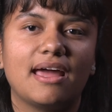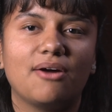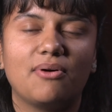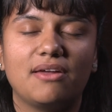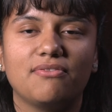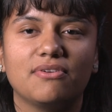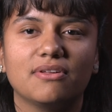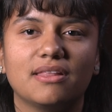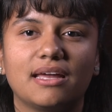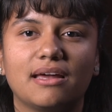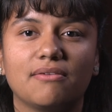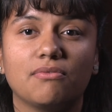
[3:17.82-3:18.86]
now I feel
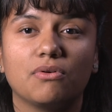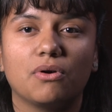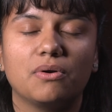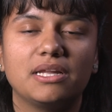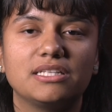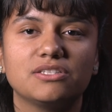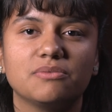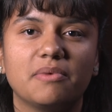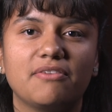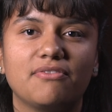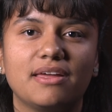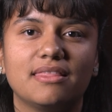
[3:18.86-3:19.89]
like I've grown into
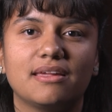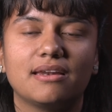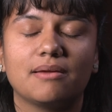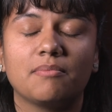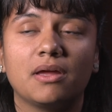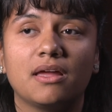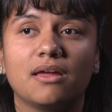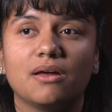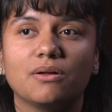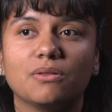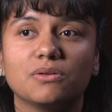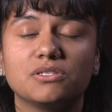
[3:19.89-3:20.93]
my faith and
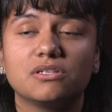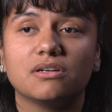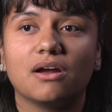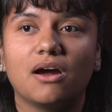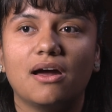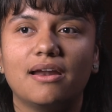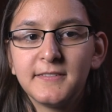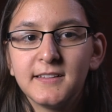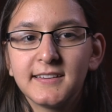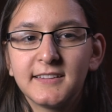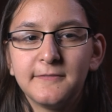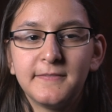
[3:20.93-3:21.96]
I'm closer to God. I
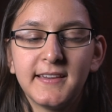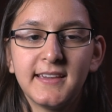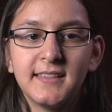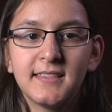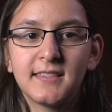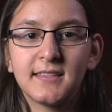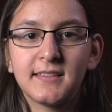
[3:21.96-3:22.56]
feel like the faith